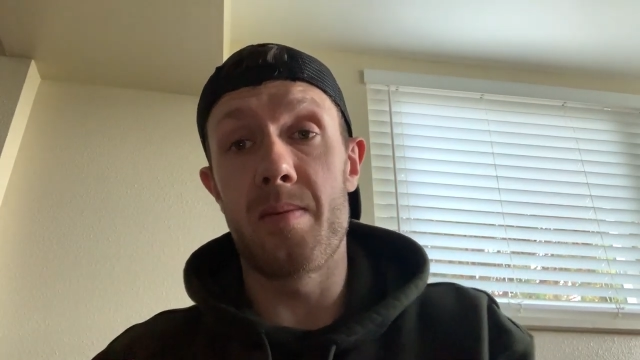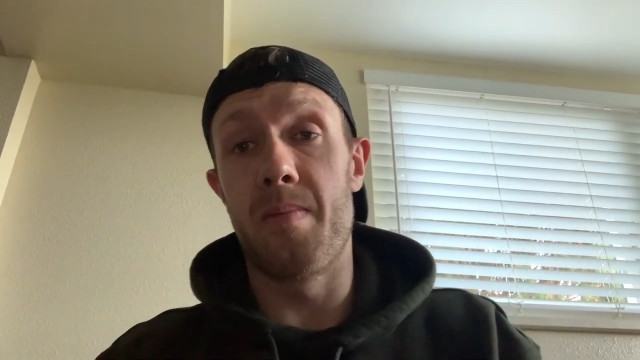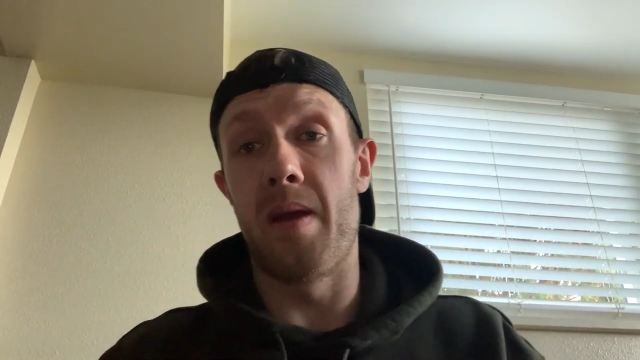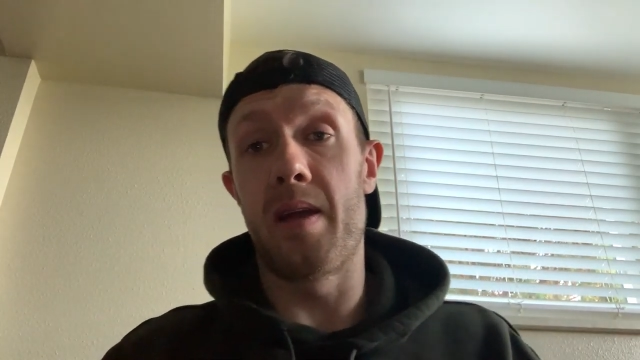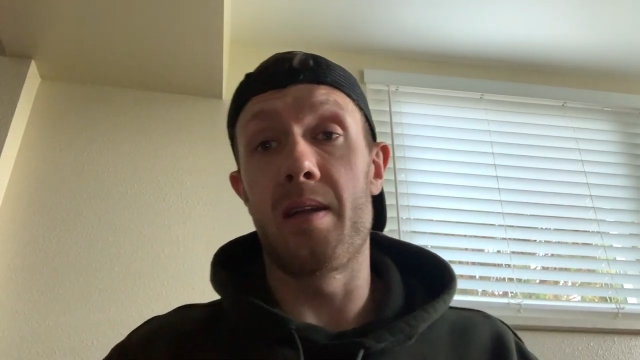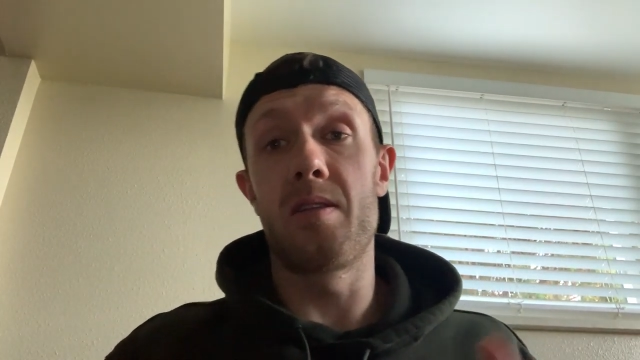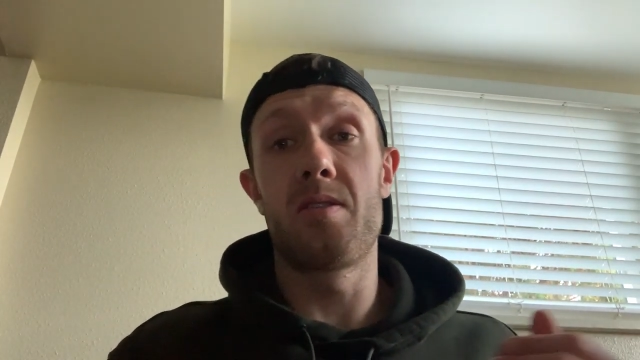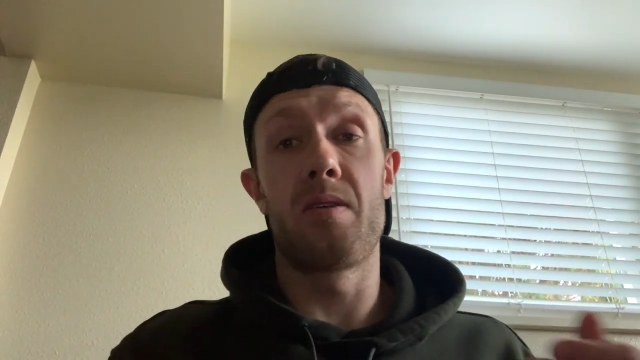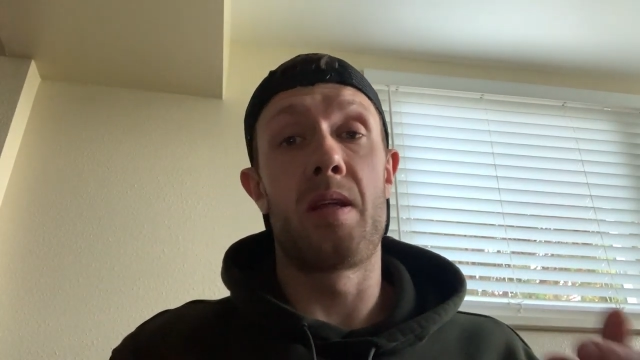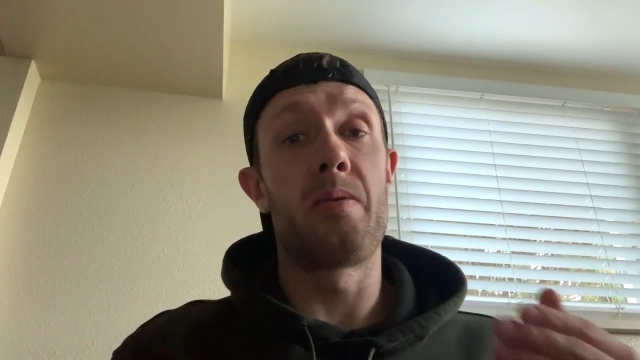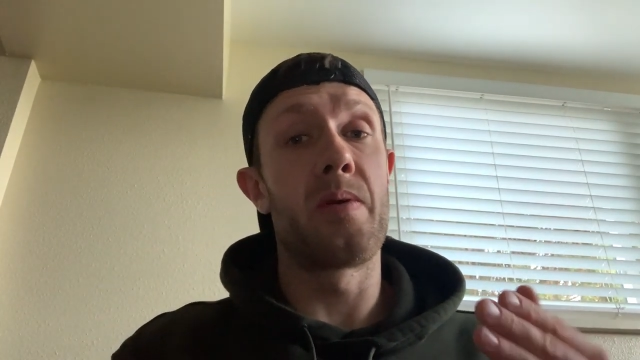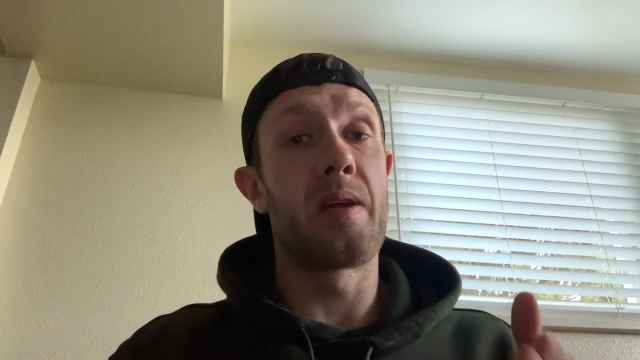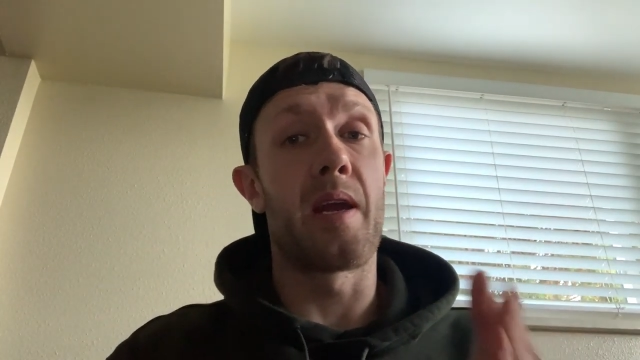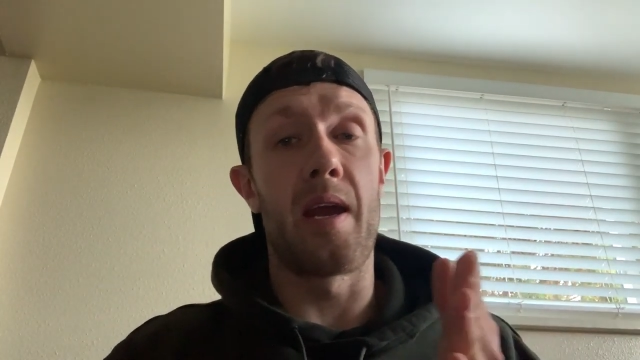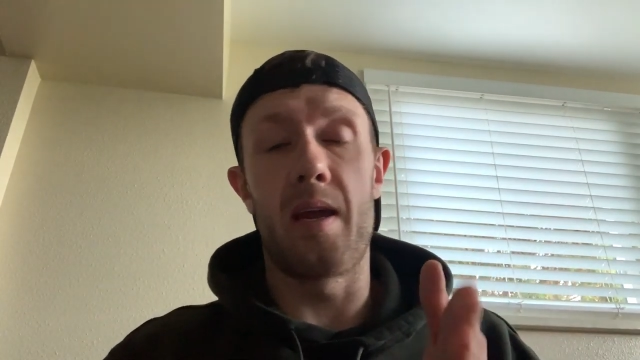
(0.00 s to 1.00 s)
making it so that
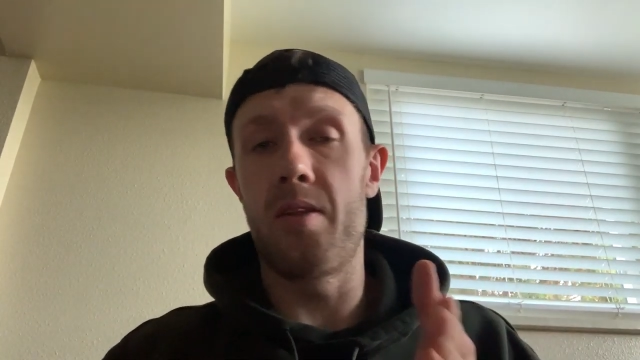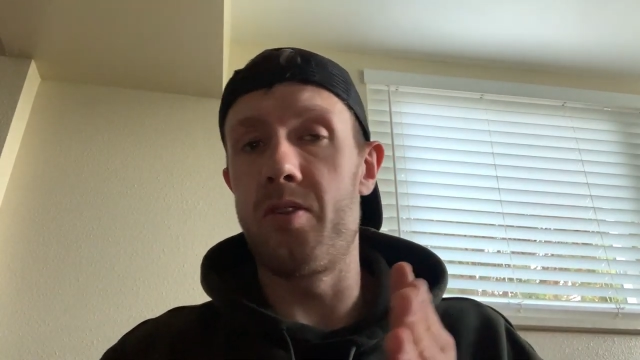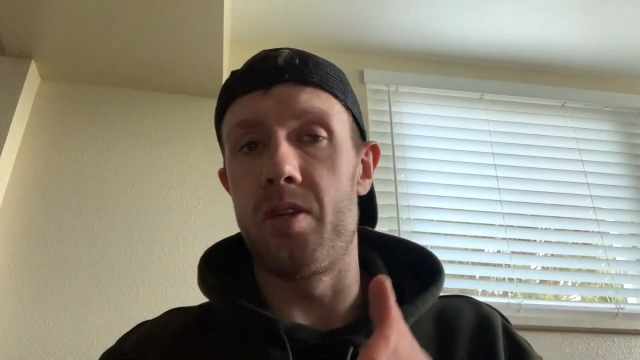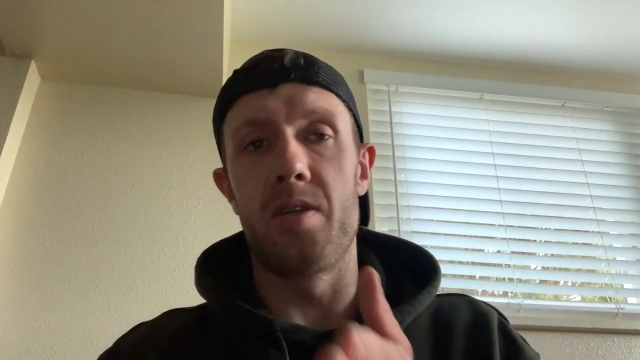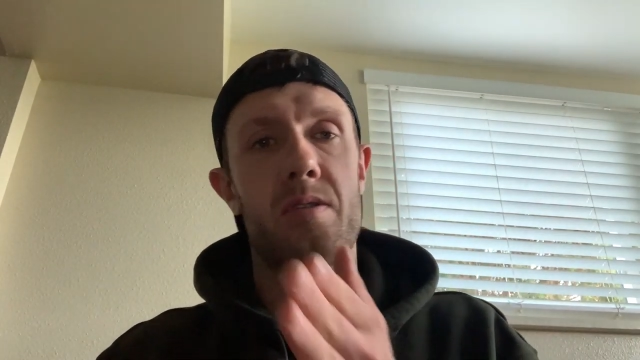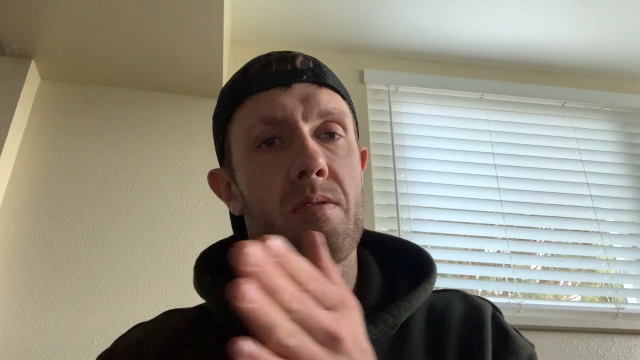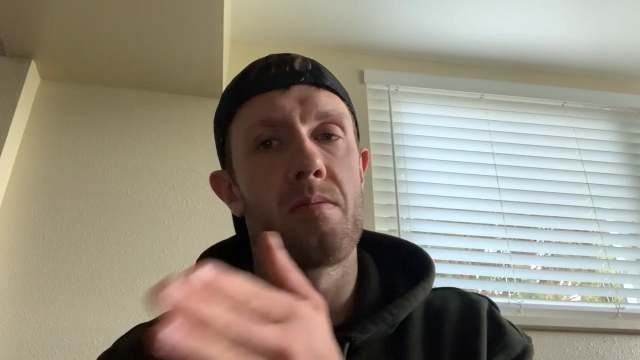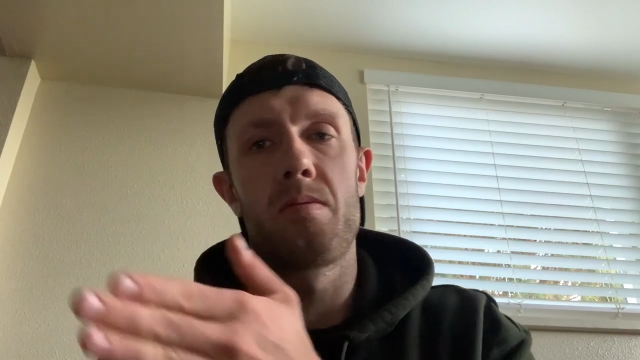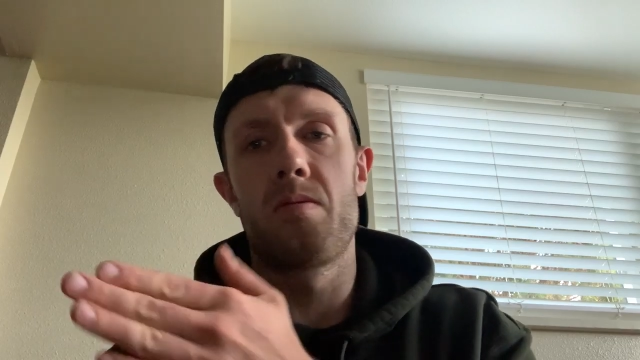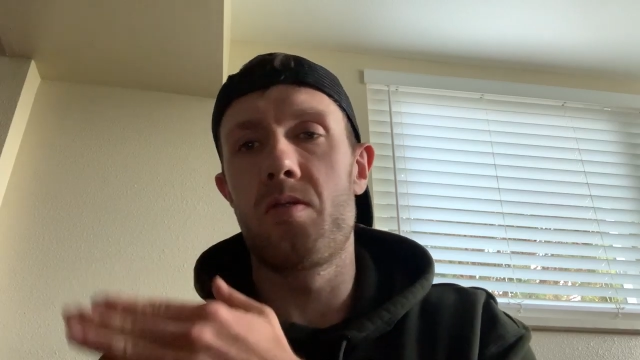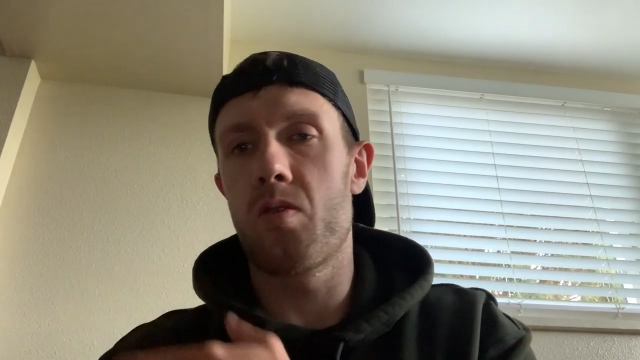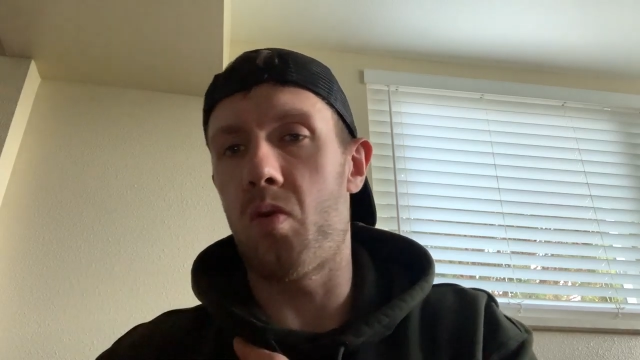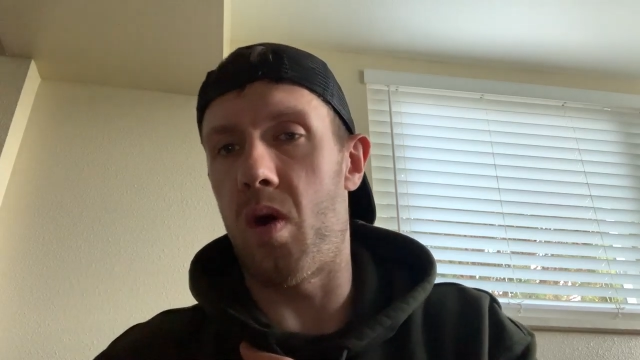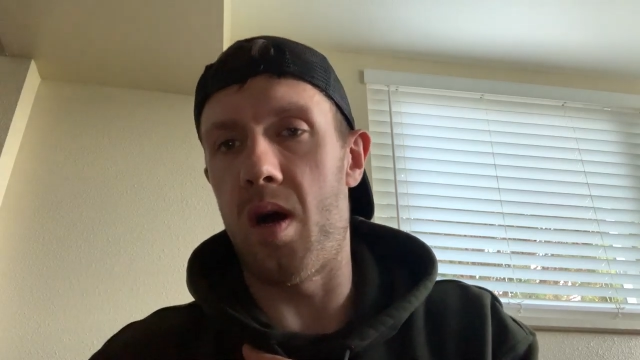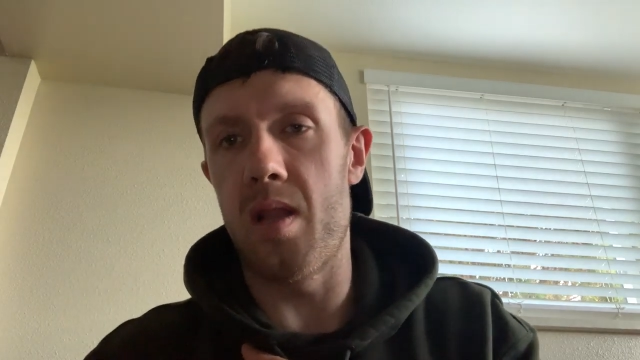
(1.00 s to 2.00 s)
we can just
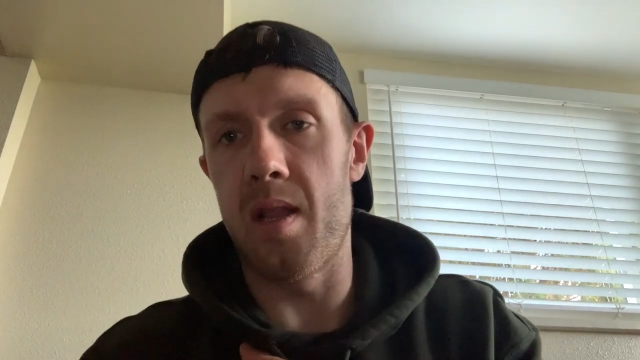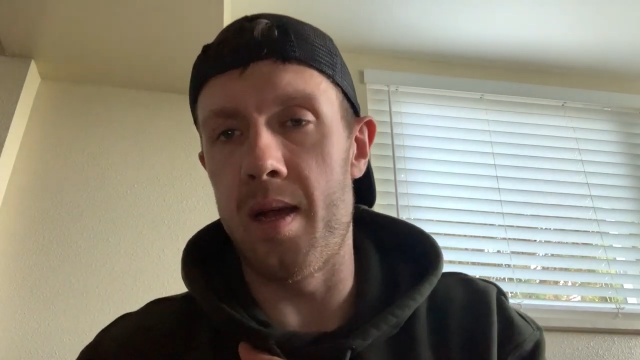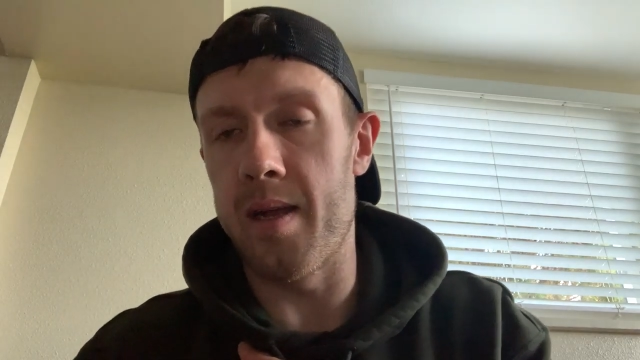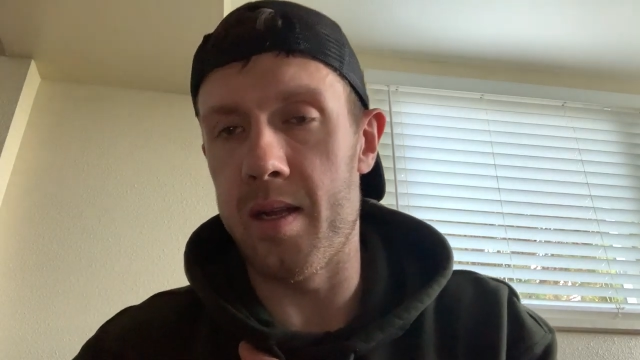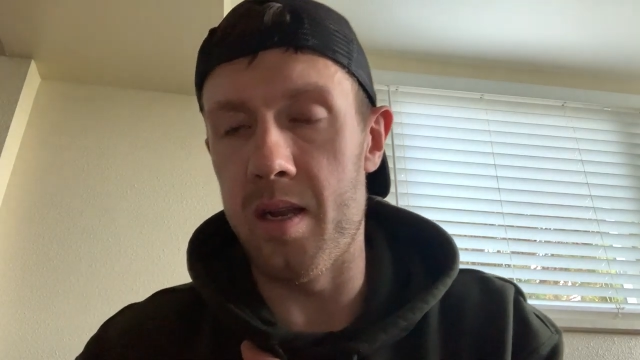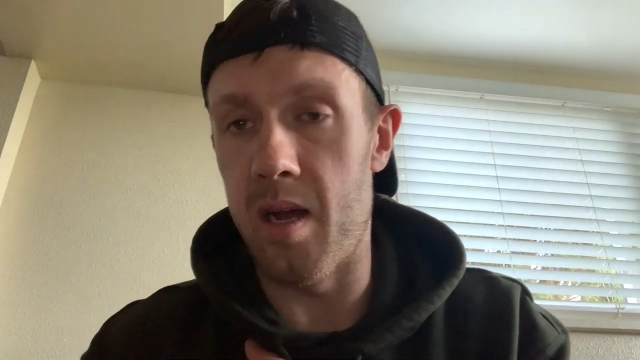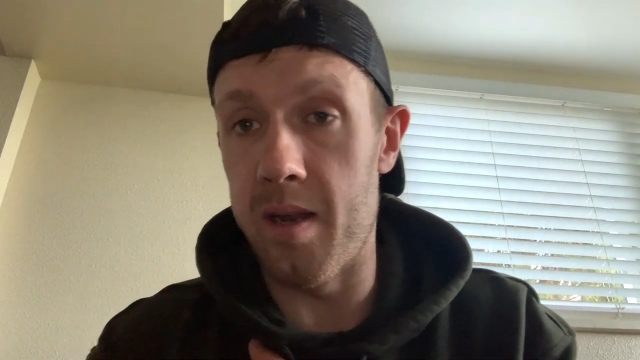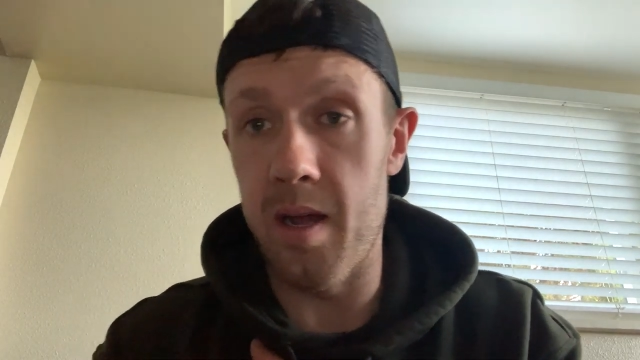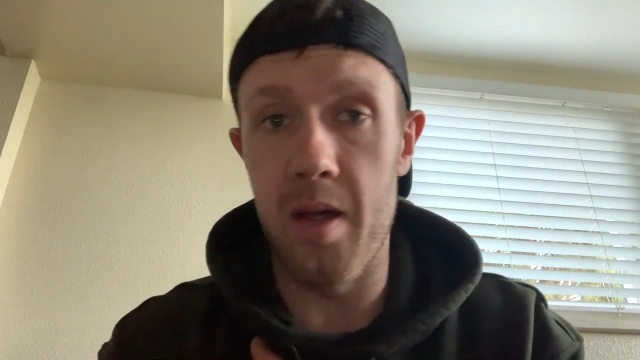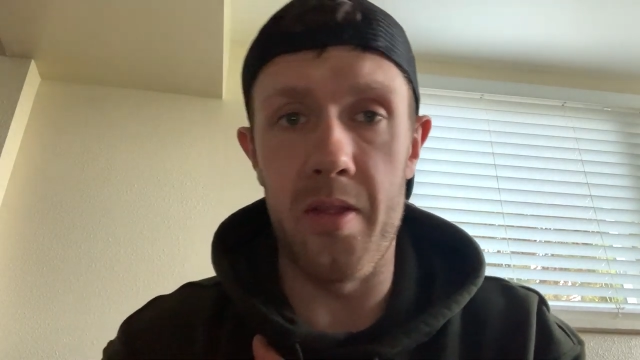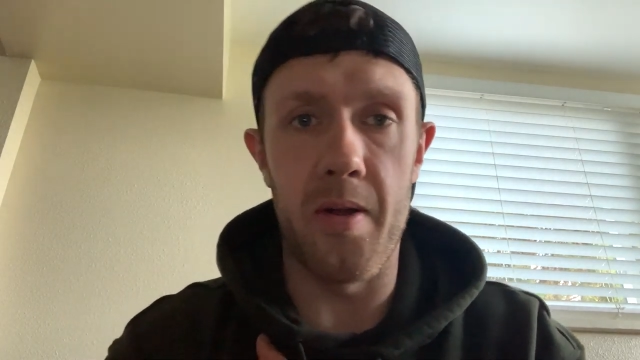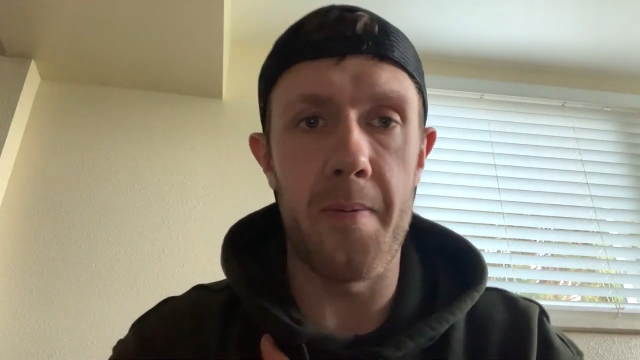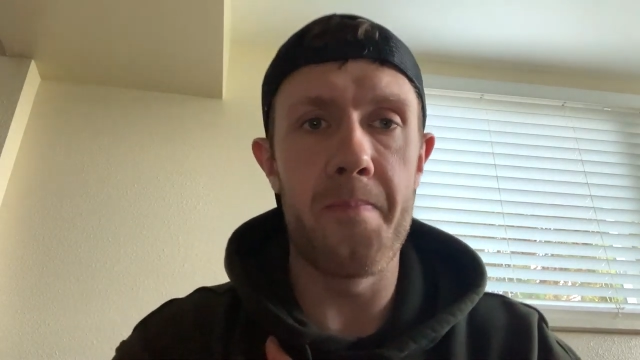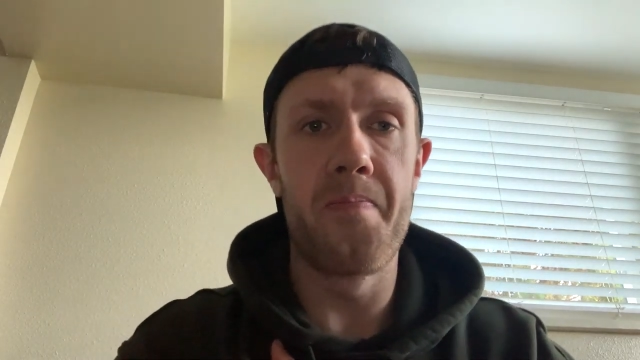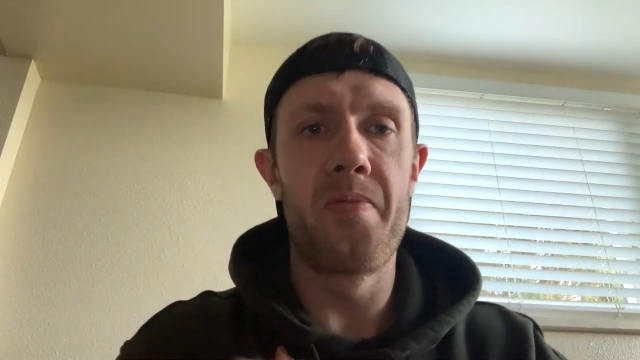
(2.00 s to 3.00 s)
squat like none
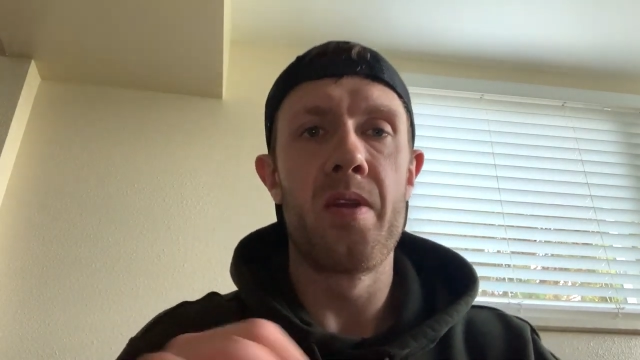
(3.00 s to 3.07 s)
other.